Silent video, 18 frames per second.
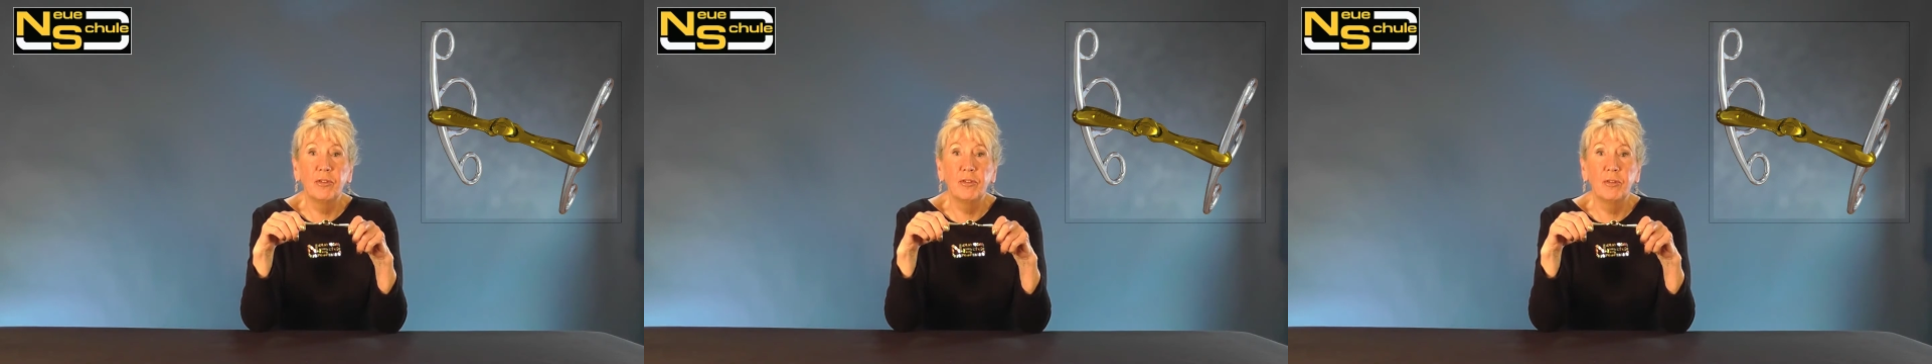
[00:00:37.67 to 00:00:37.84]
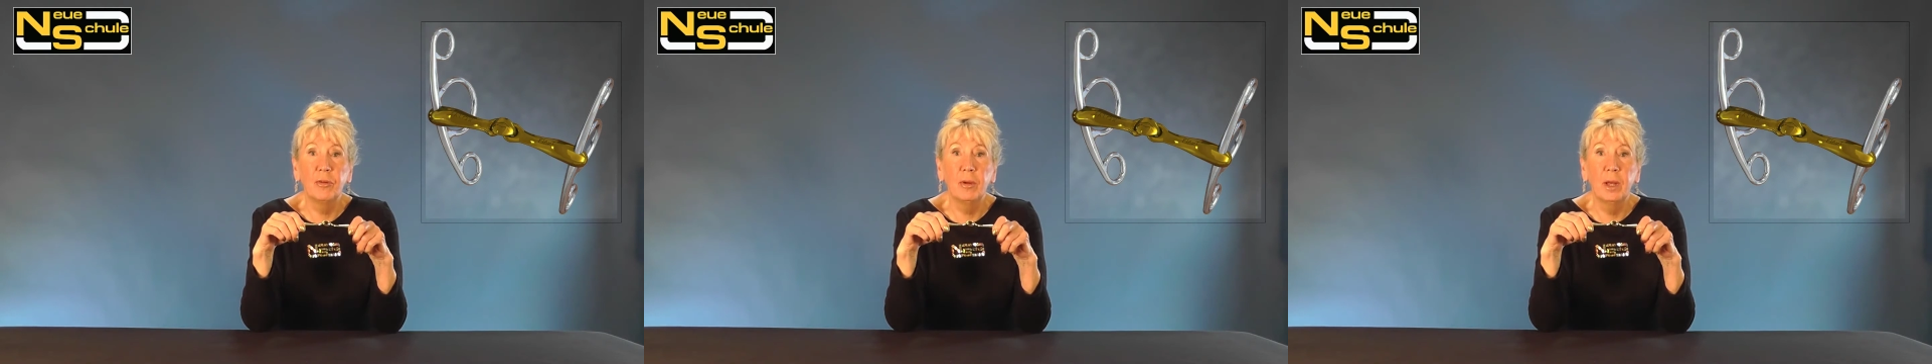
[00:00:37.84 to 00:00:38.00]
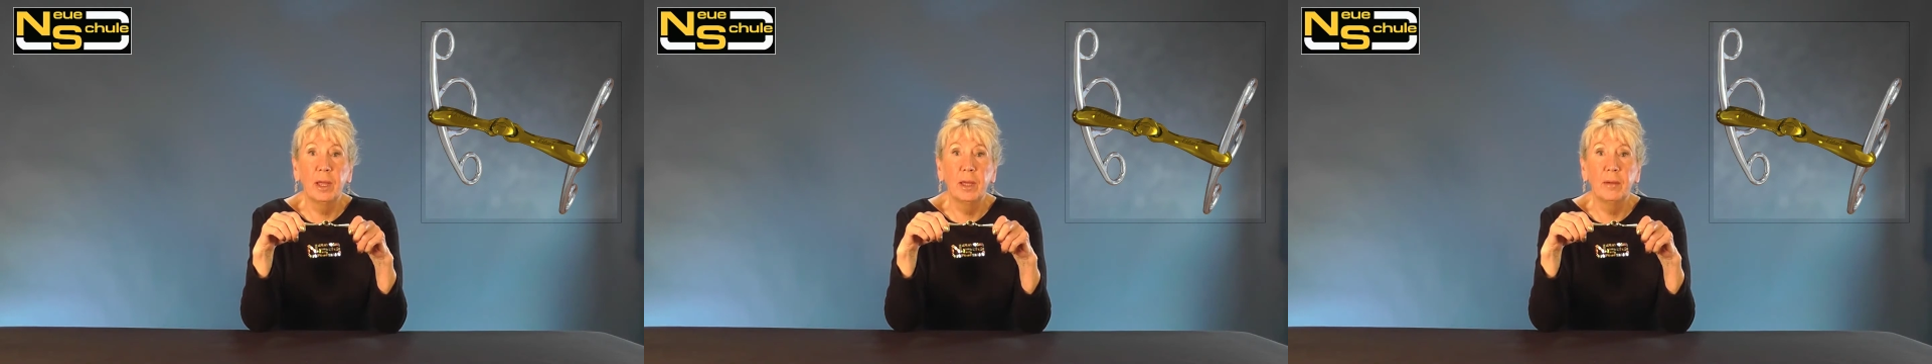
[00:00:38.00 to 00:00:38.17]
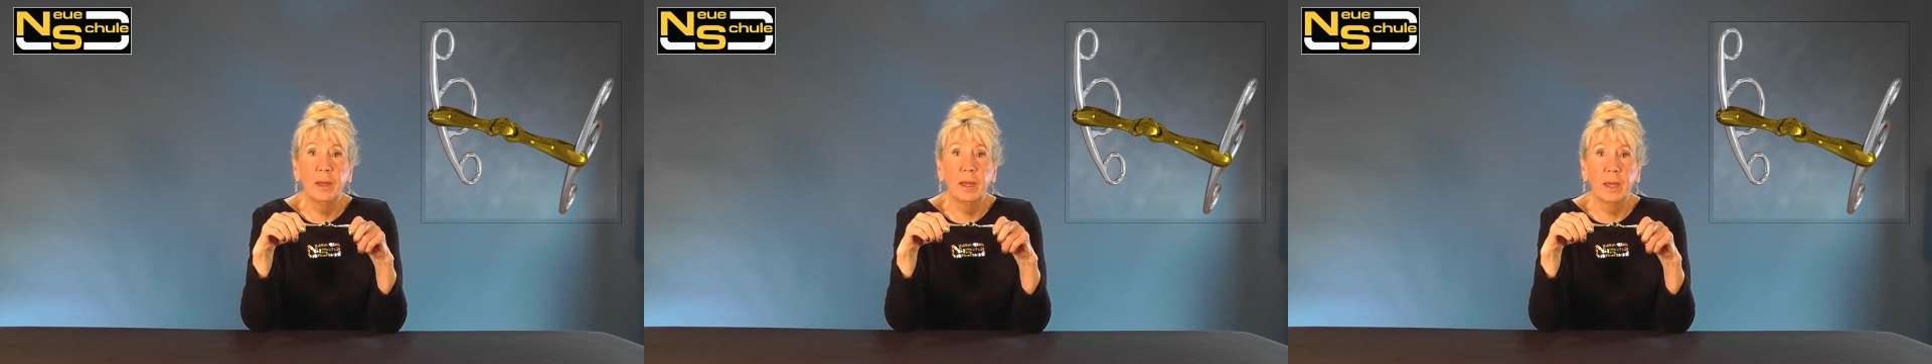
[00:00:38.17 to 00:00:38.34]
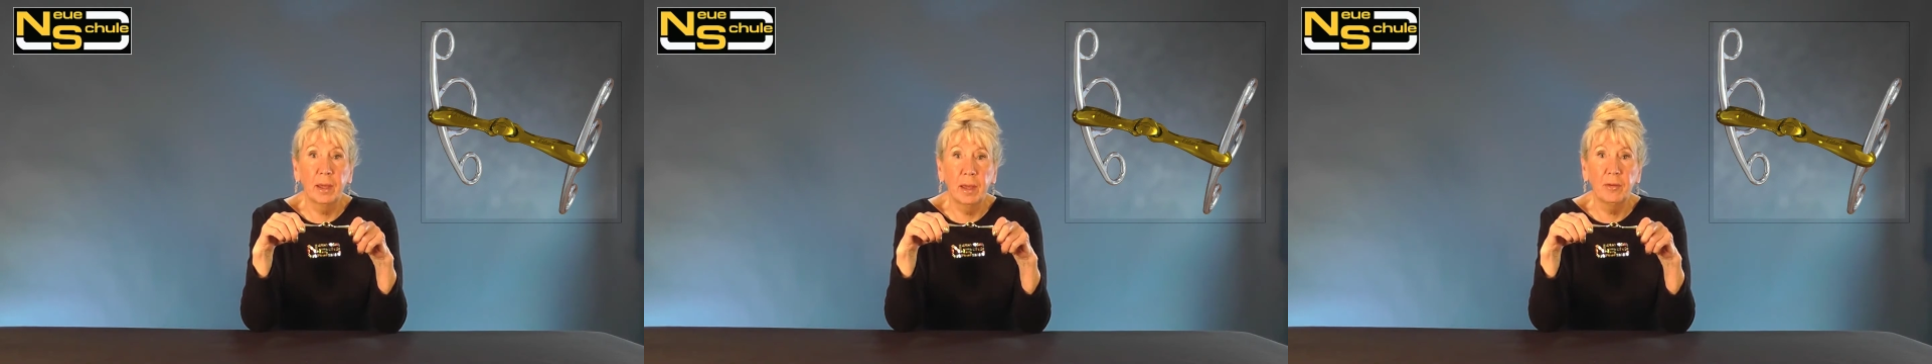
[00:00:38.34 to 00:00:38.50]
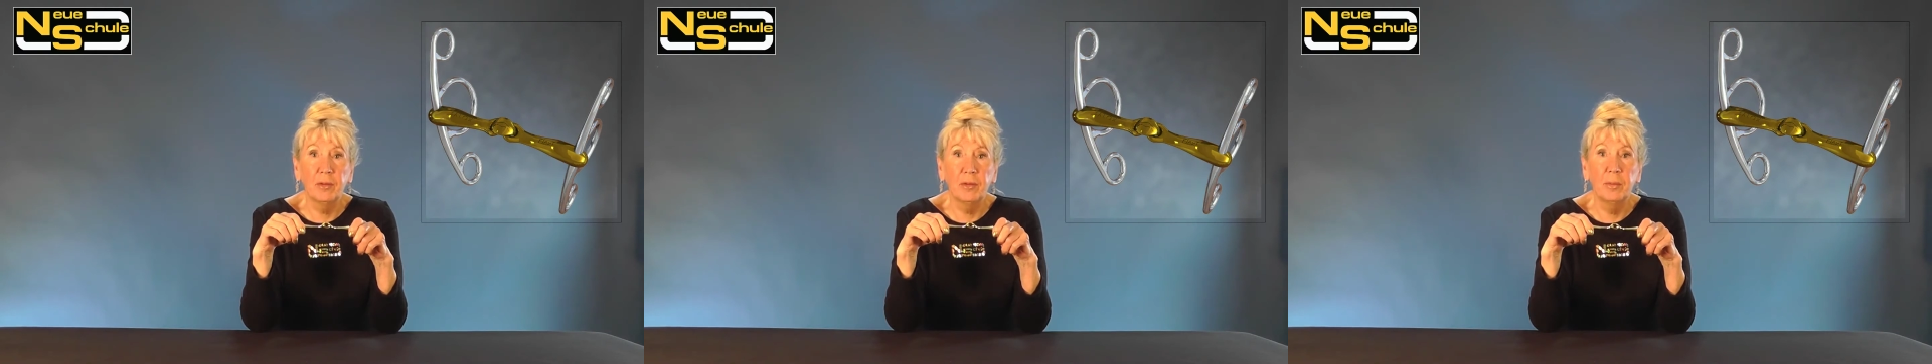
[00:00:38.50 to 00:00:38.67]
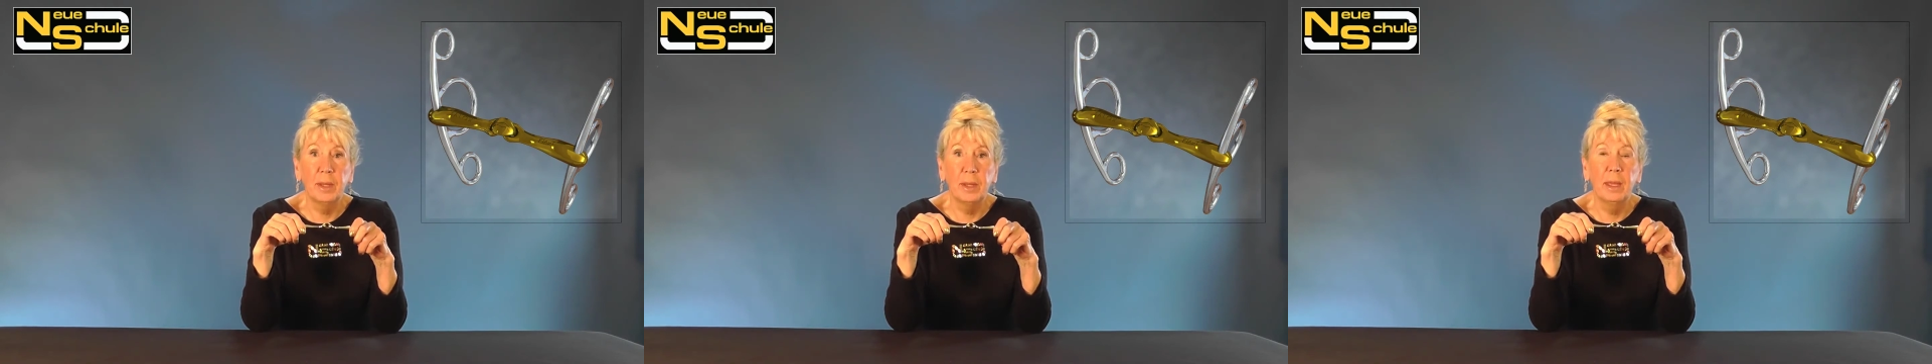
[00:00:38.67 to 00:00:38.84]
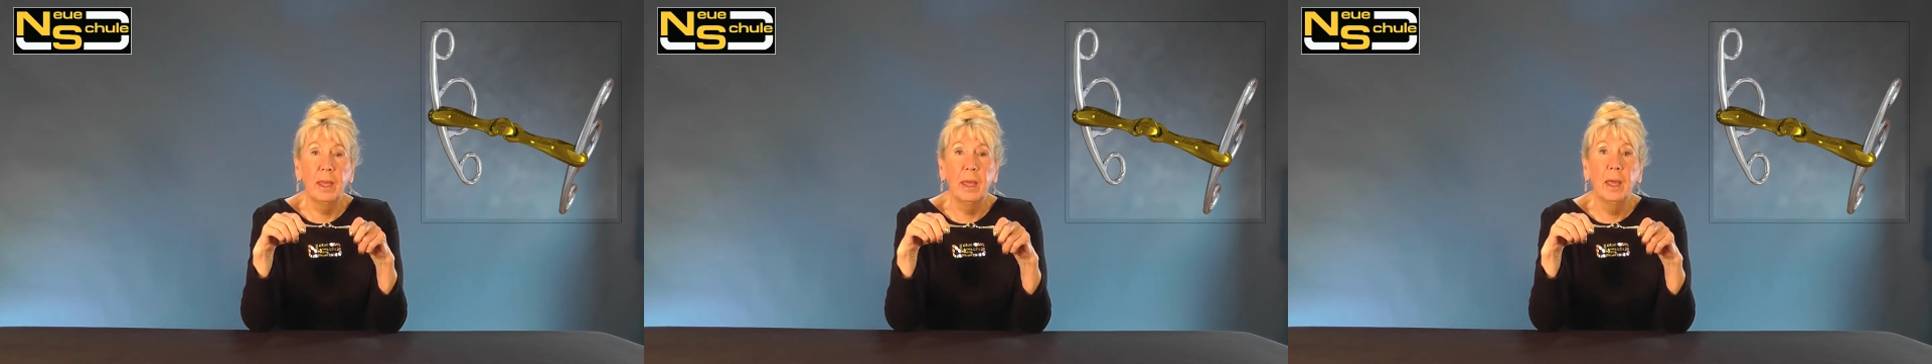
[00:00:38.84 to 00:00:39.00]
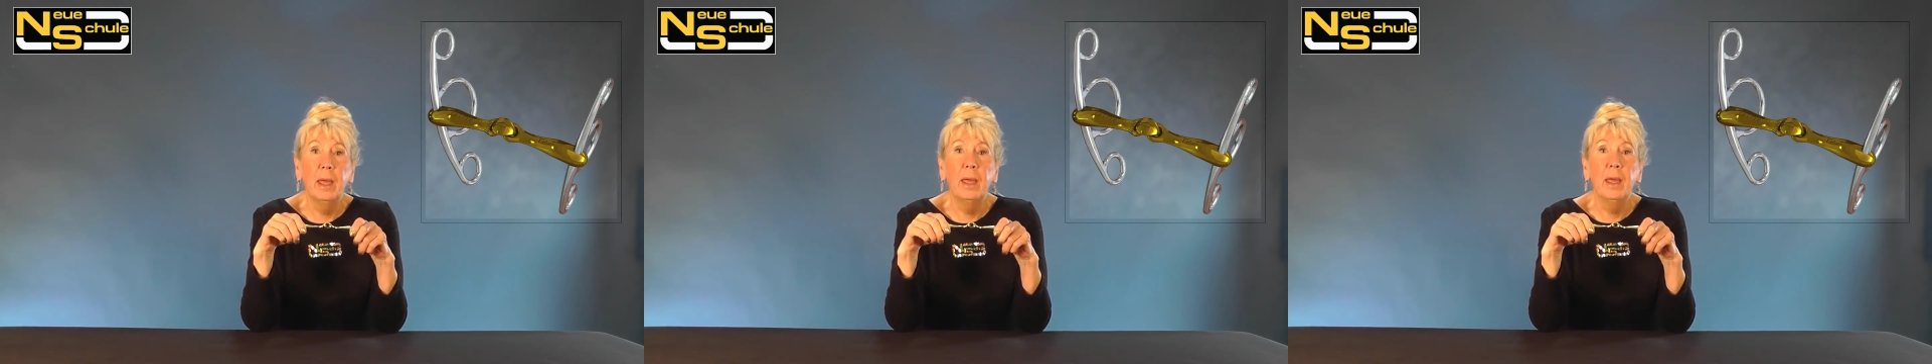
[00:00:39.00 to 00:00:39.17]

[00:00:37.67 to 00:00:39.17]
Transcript: Schule Academy,